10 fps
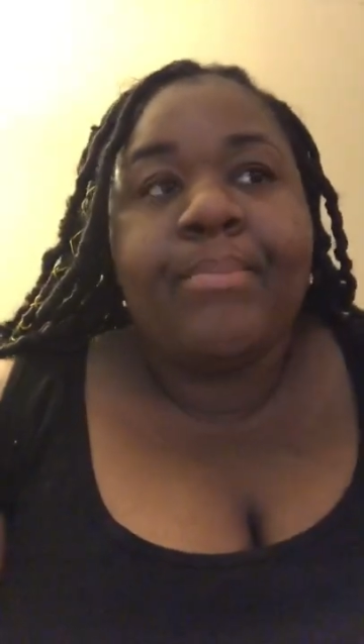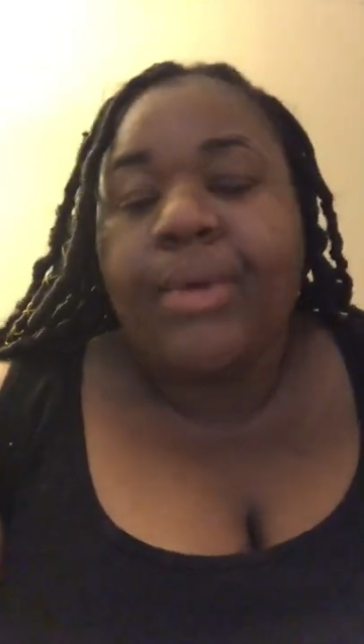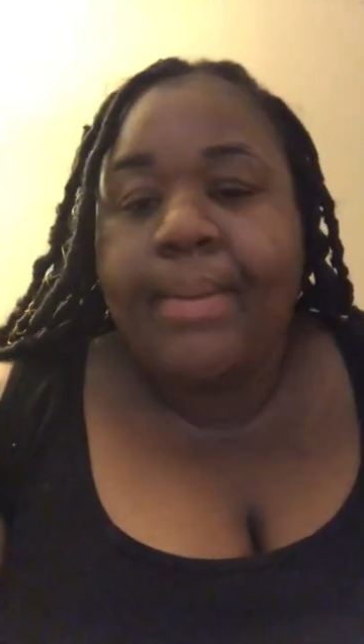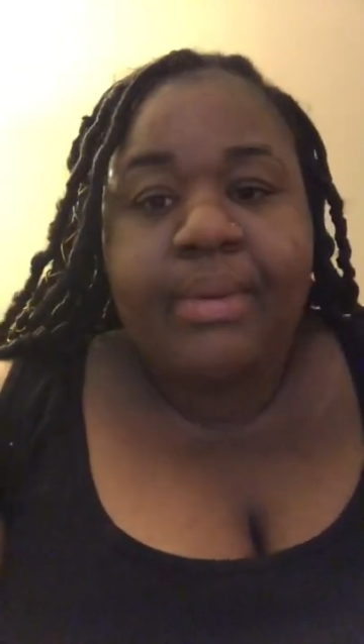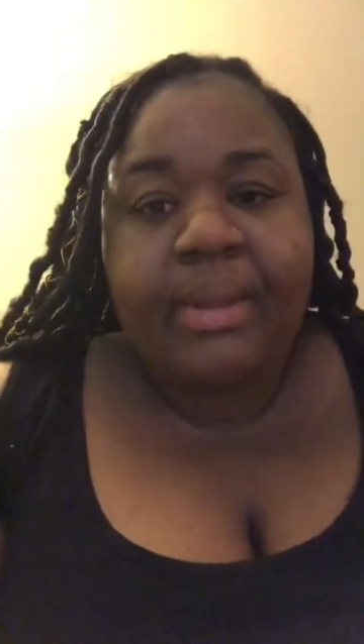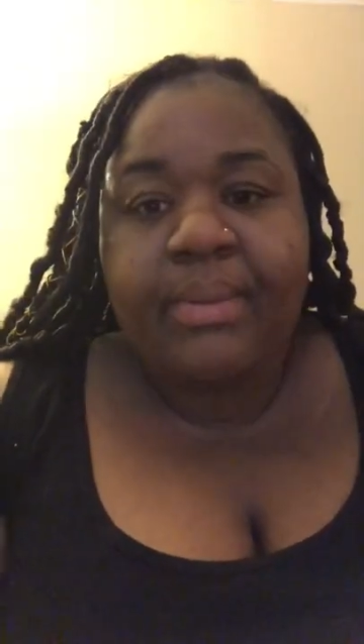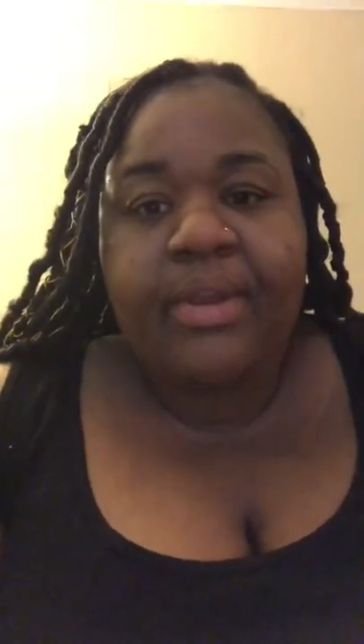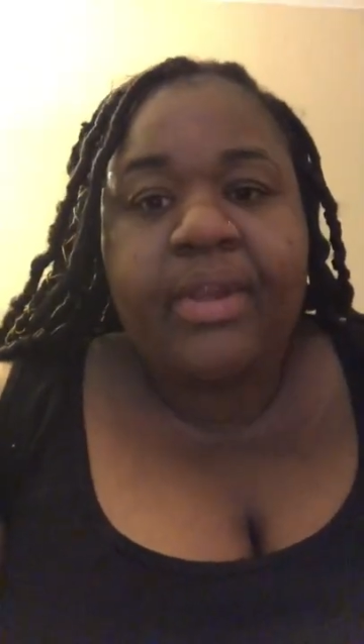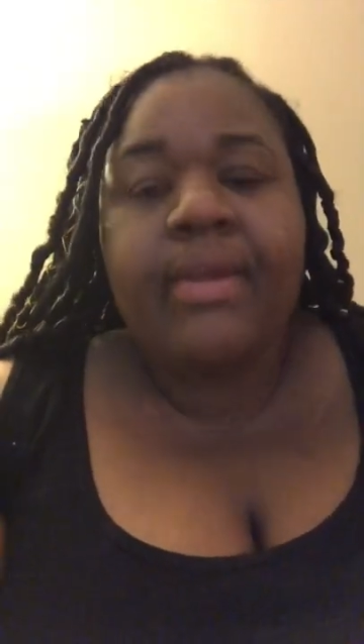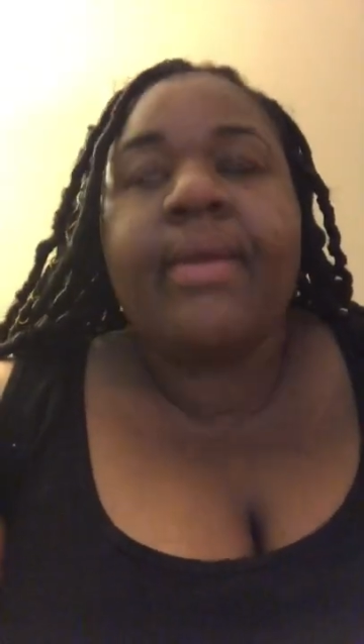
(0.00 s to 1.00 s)
Point blank,
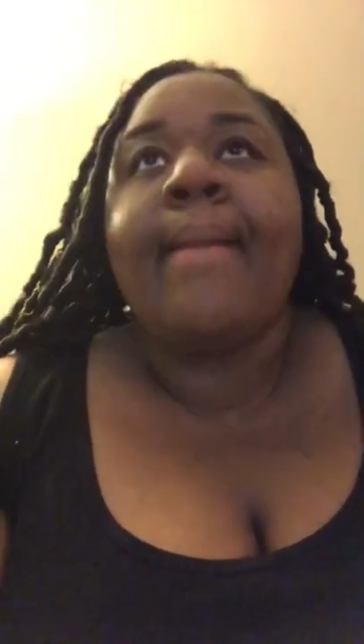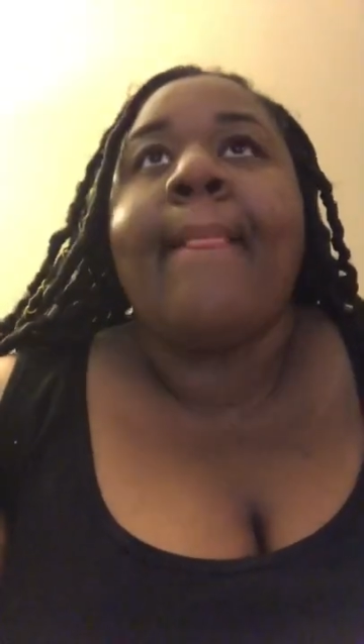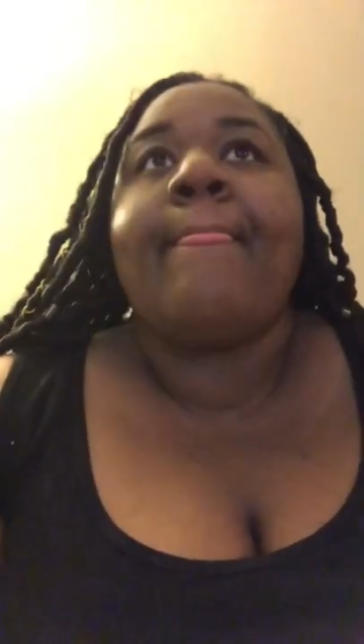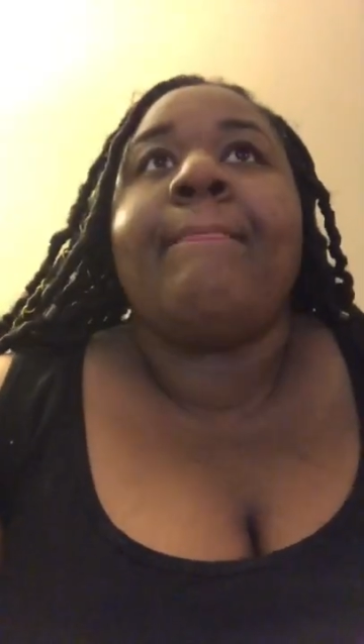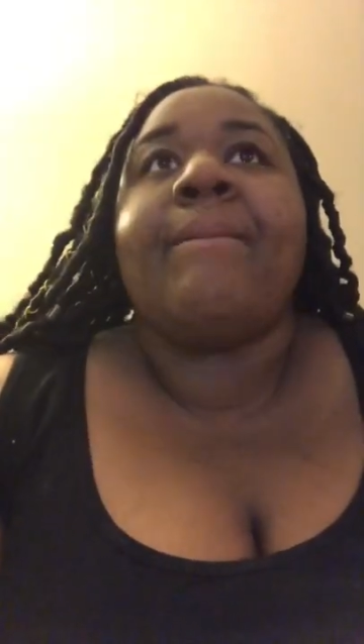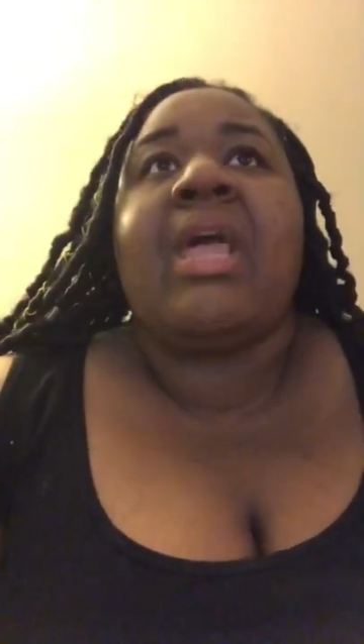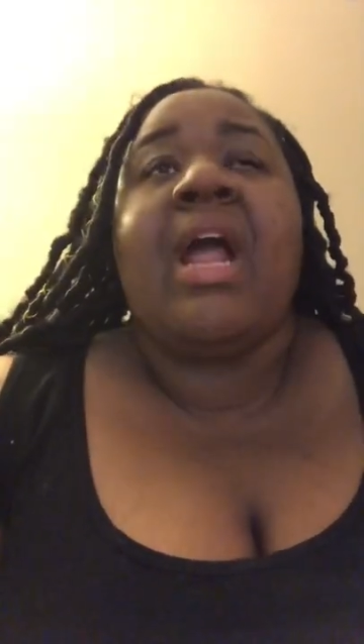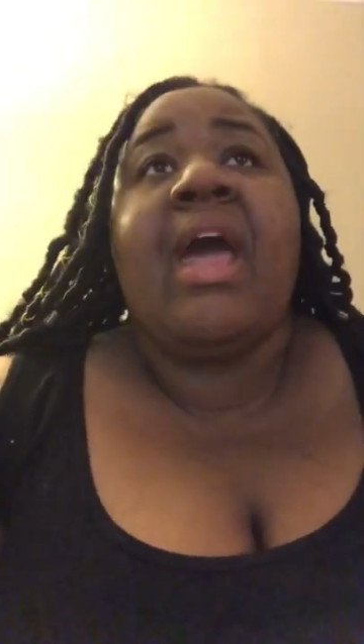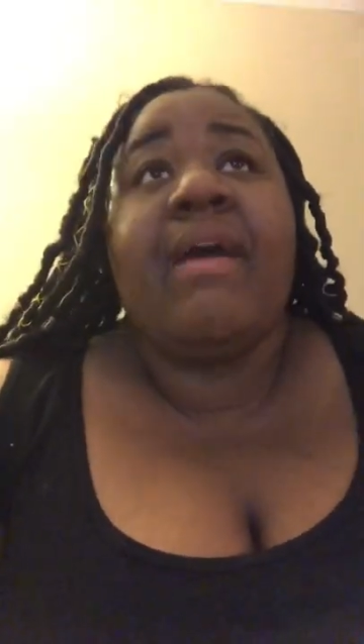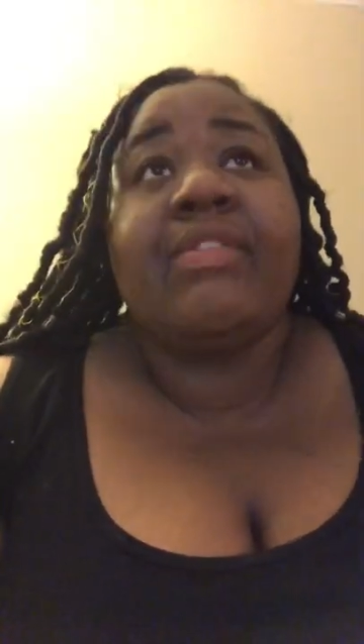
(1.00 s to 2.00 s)
period. And
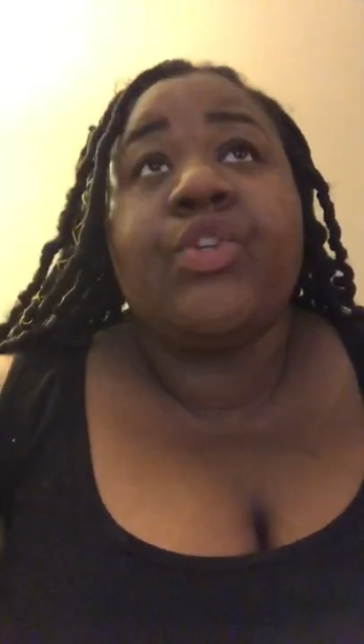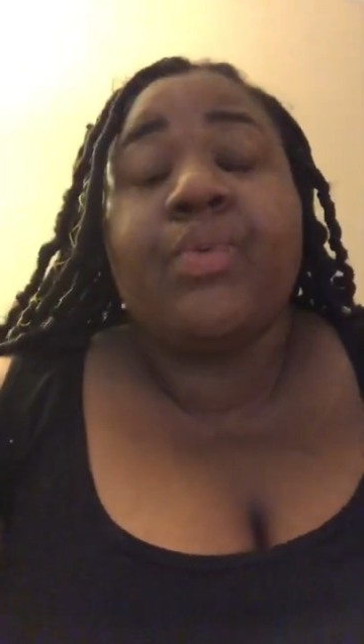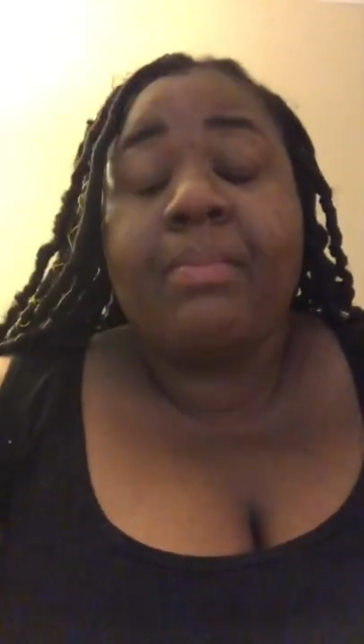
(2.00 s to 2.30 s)
I have to